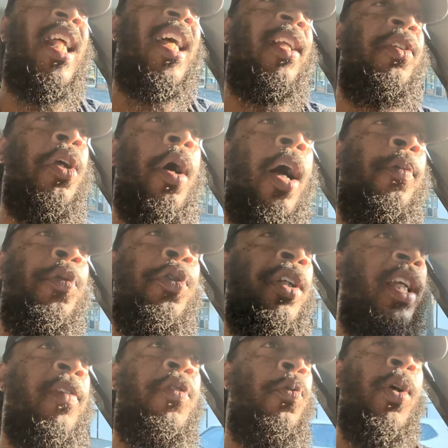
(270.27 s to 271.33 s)
and add you,
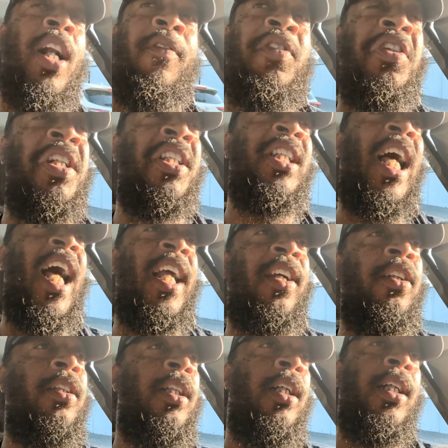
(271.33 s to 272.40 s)
give you whatever you
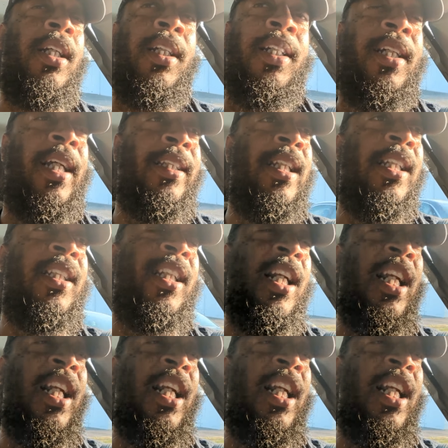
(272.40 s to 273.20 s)
desire and just